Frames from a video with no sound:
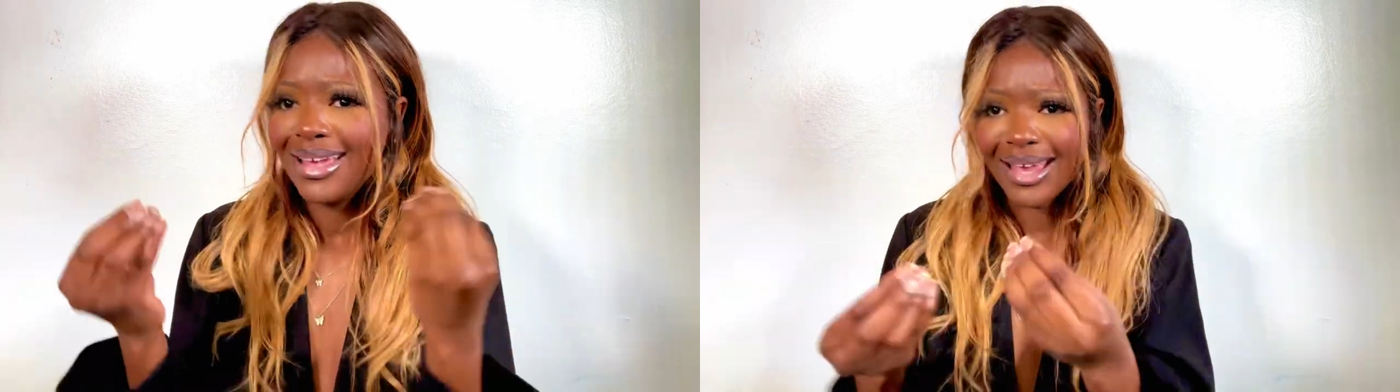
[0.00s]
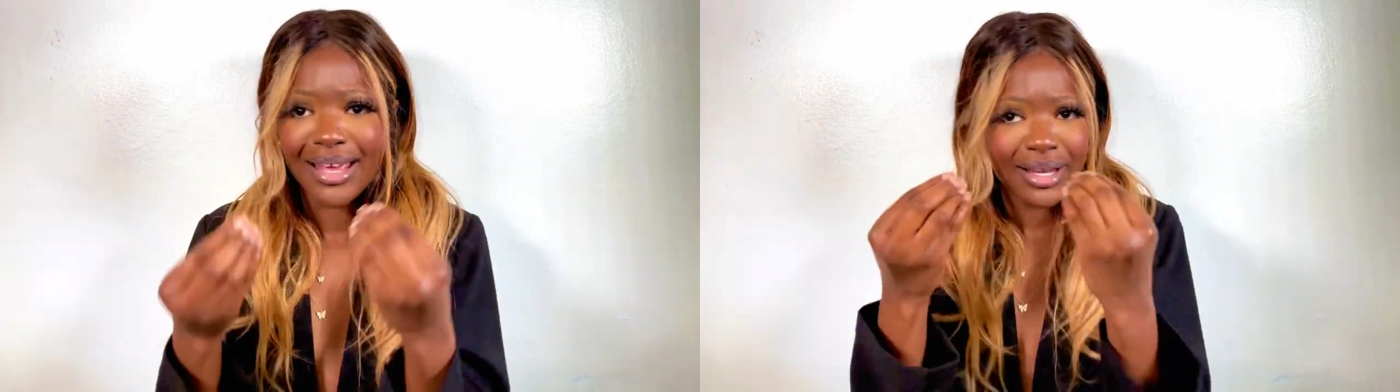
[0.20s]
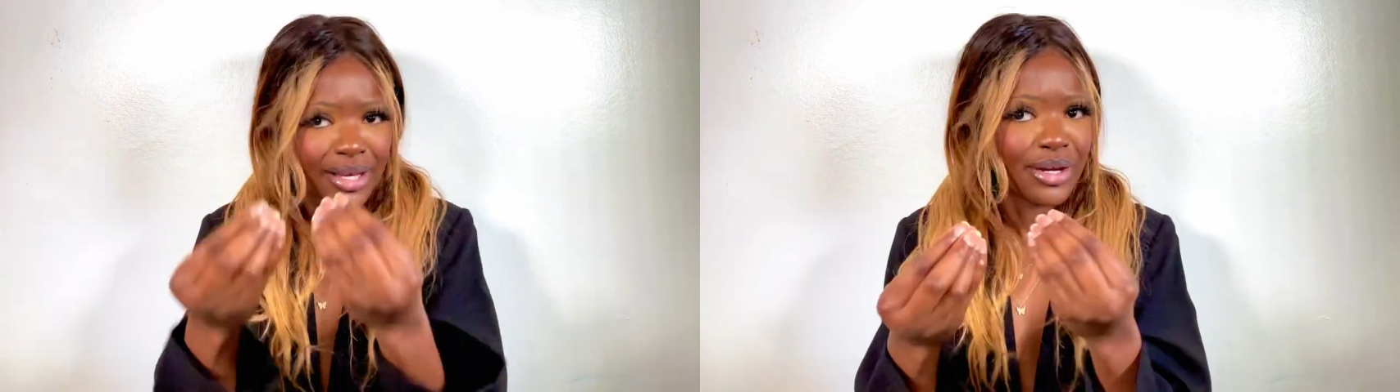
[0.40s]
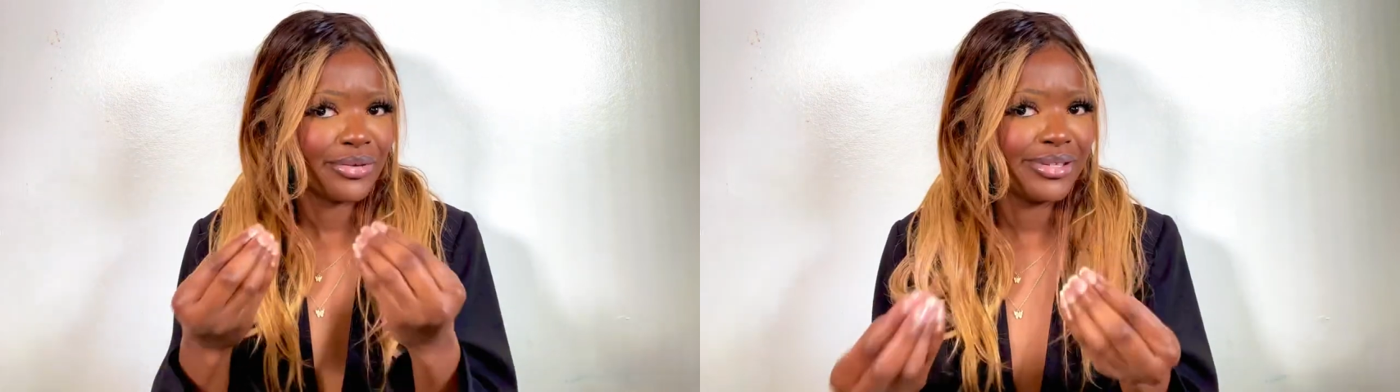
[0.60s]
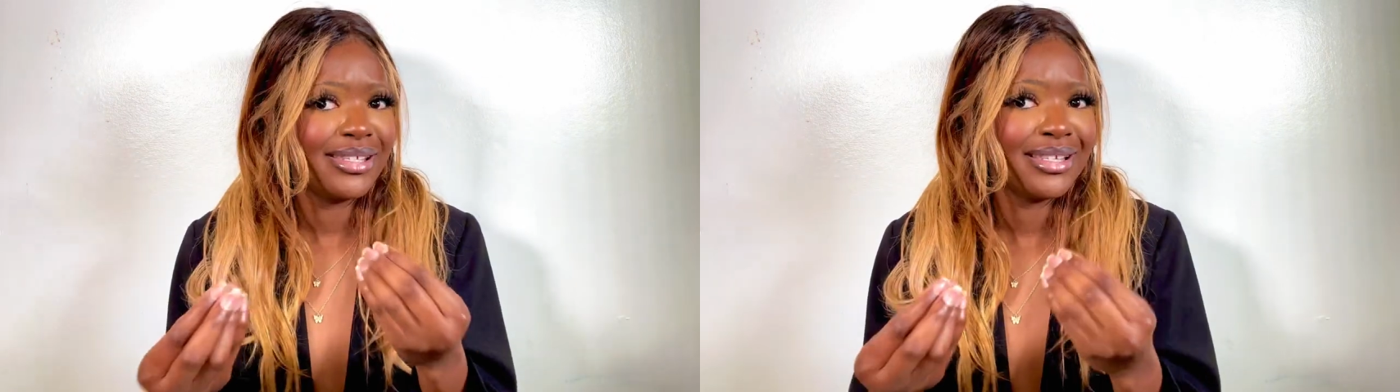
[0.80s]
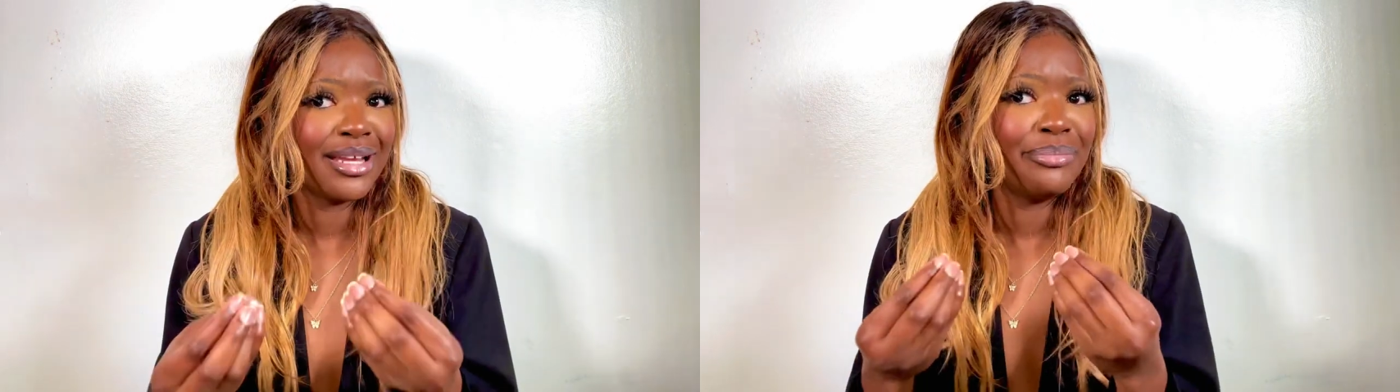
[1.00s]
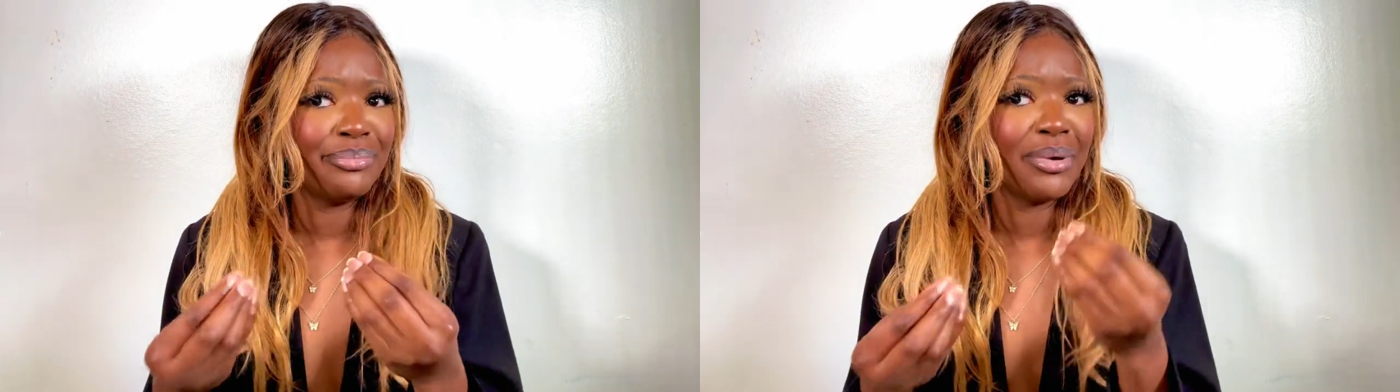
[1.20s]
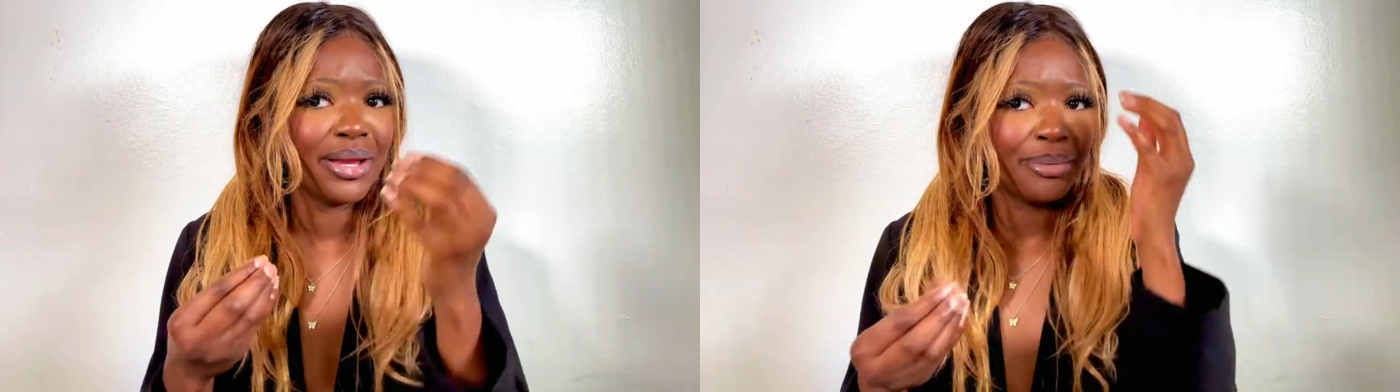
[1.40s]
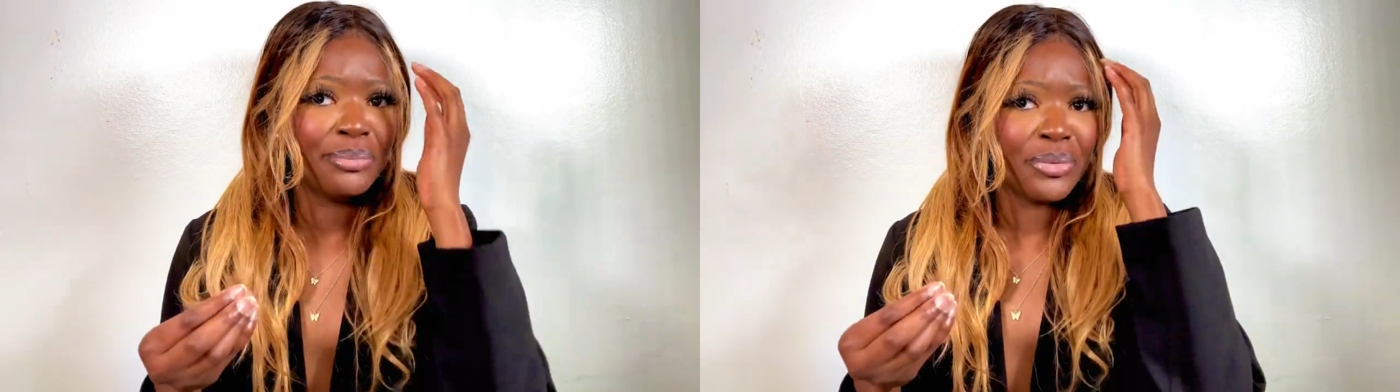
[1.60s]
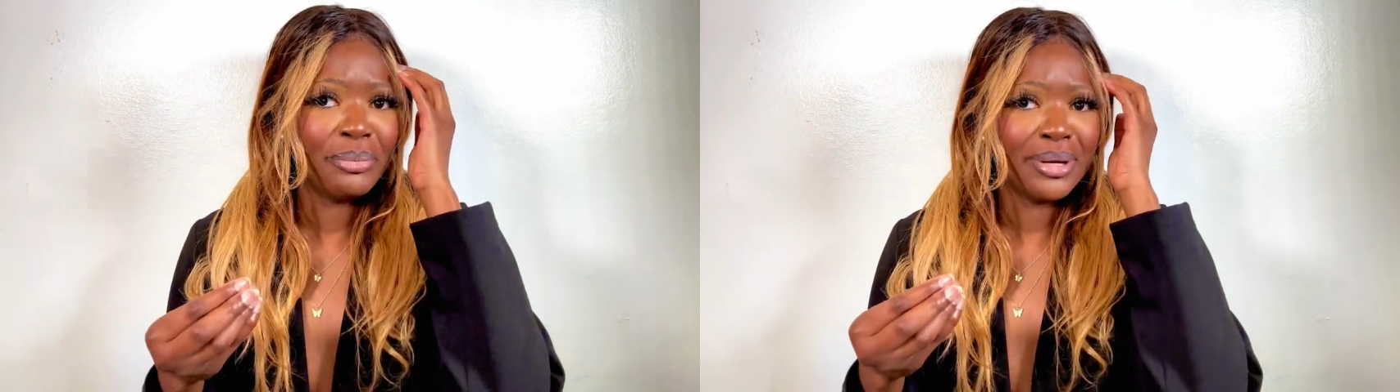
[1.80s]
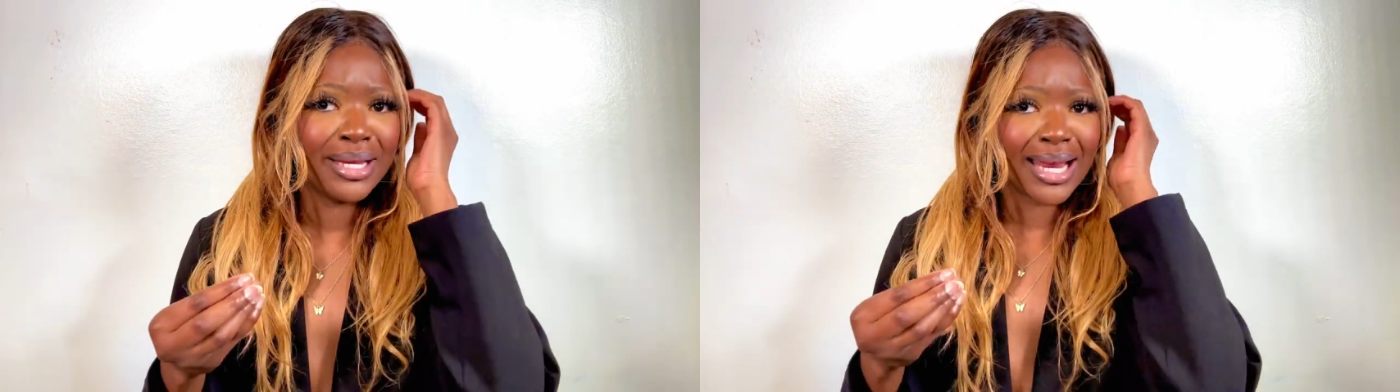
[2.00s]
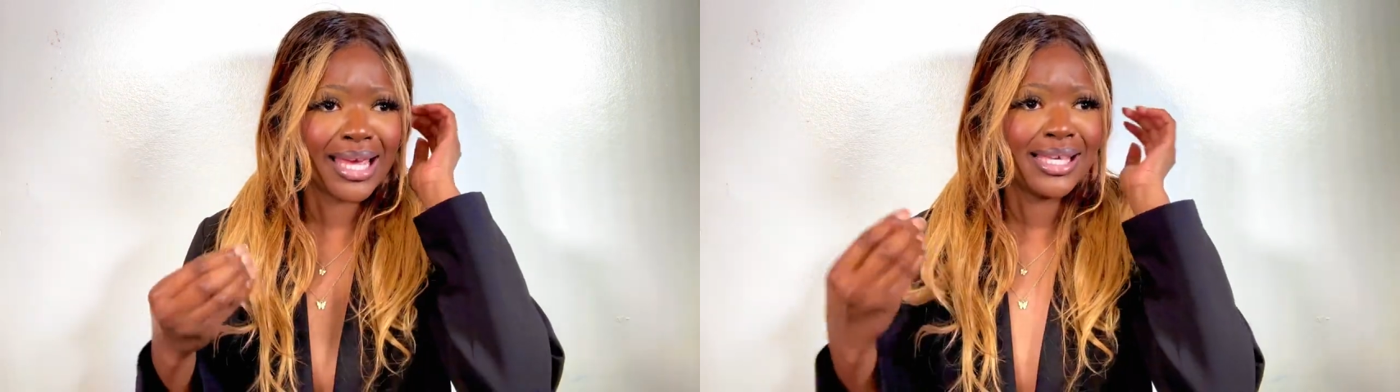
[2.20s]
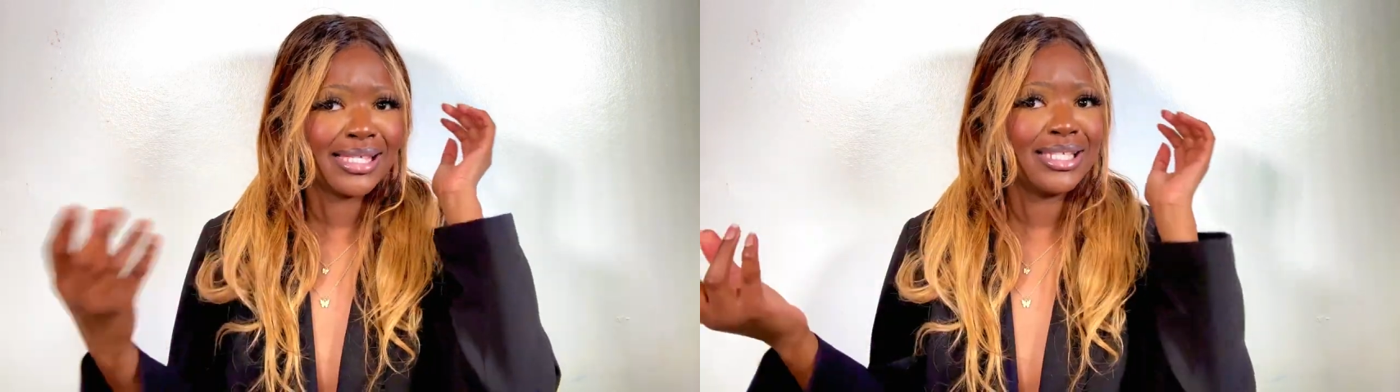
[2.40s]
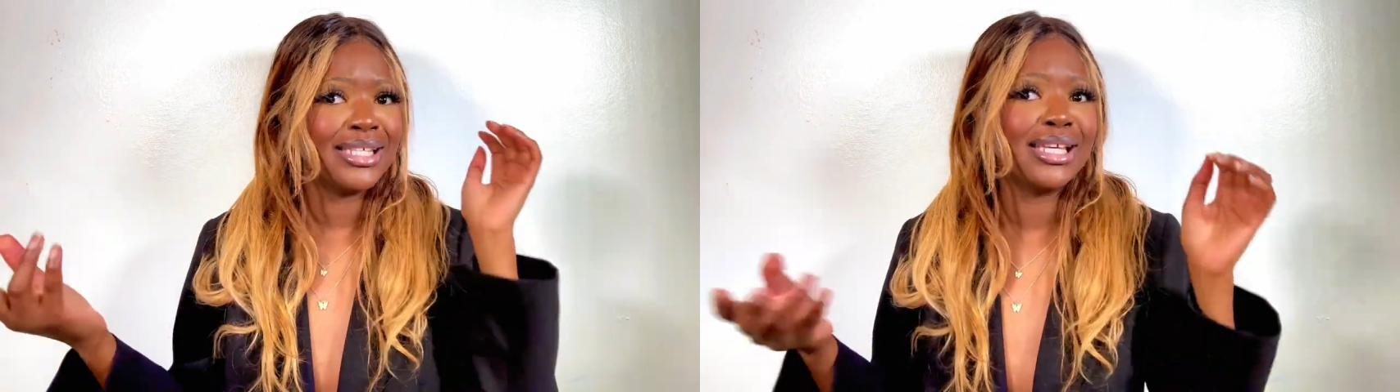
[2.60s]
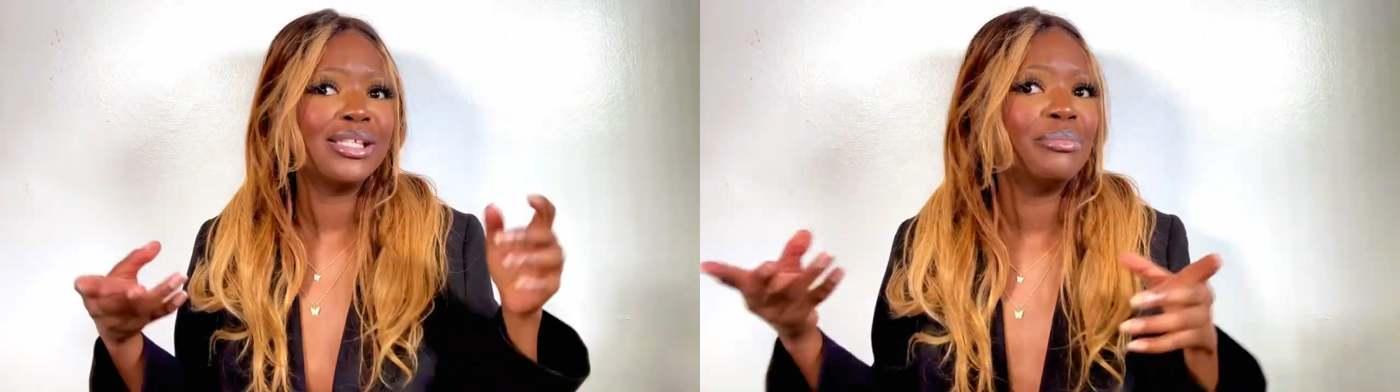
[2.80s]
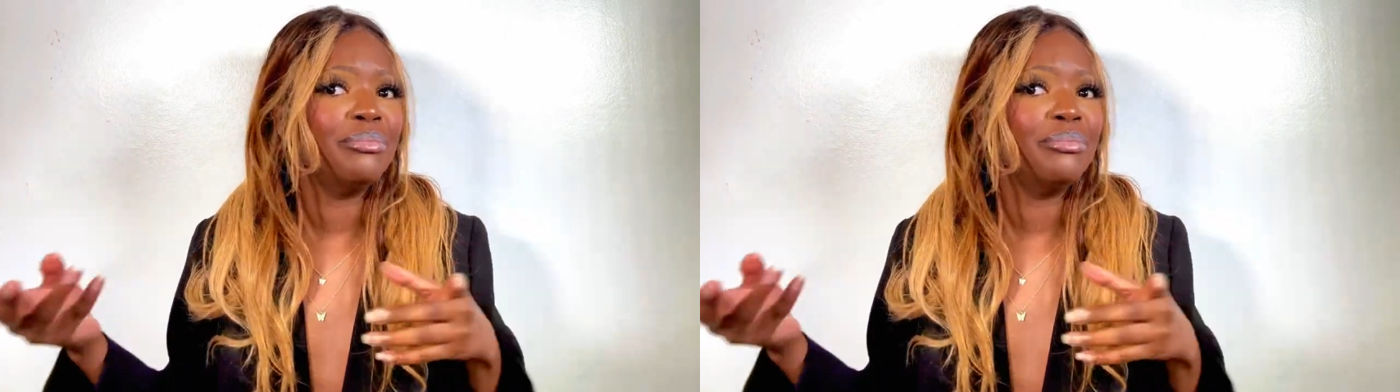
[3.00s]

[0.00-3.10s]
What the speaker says: kind of increasing at the moment. Like, is it just